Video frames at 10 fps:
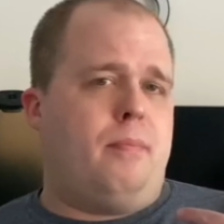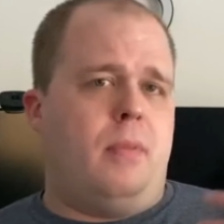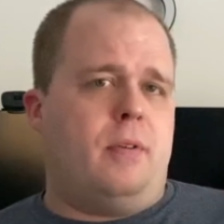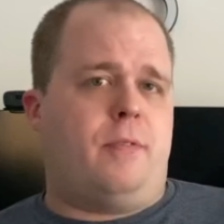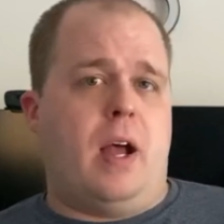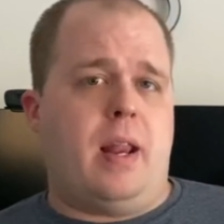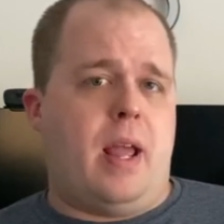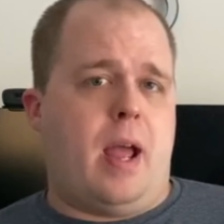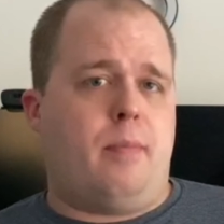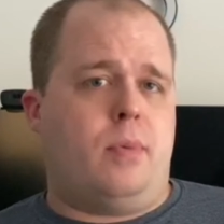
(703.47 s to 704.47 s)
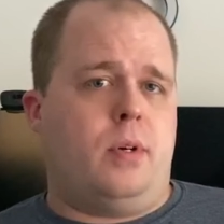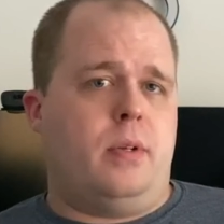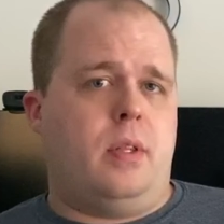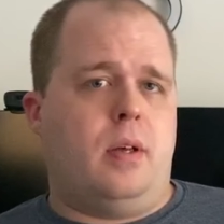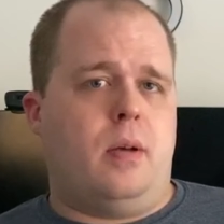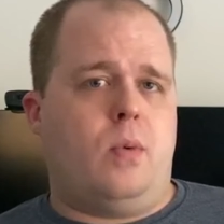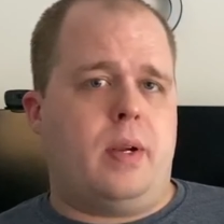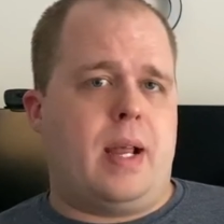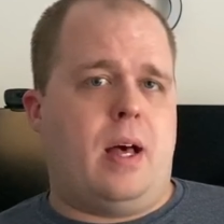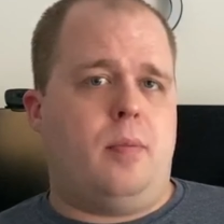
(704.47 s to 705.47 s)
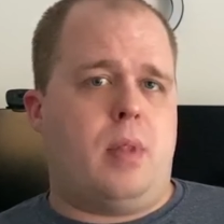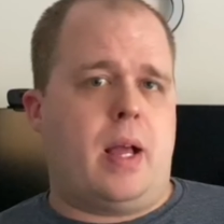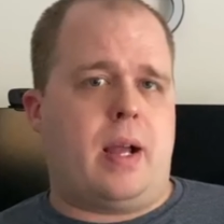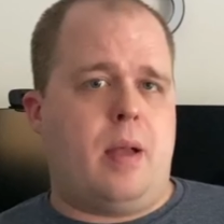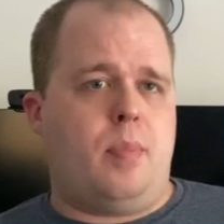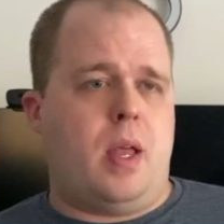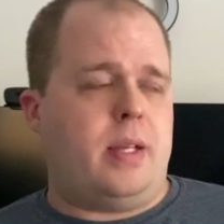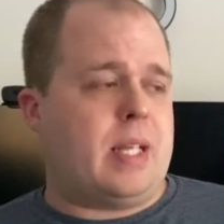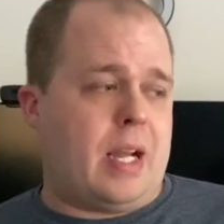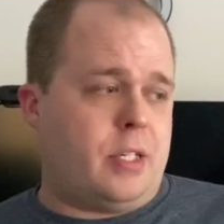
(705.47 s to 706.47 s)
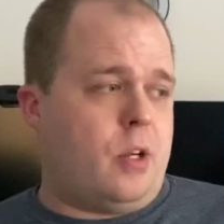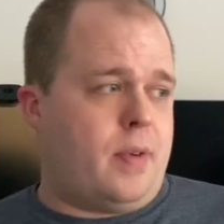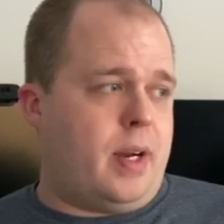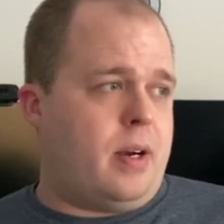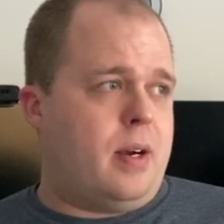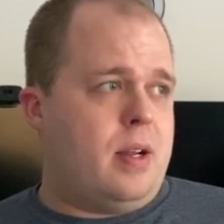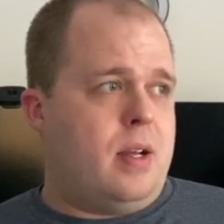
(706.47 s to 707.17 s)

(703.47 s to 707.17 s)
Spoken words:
Friday I brewed the 1 gallon black IPA. It's actually over here.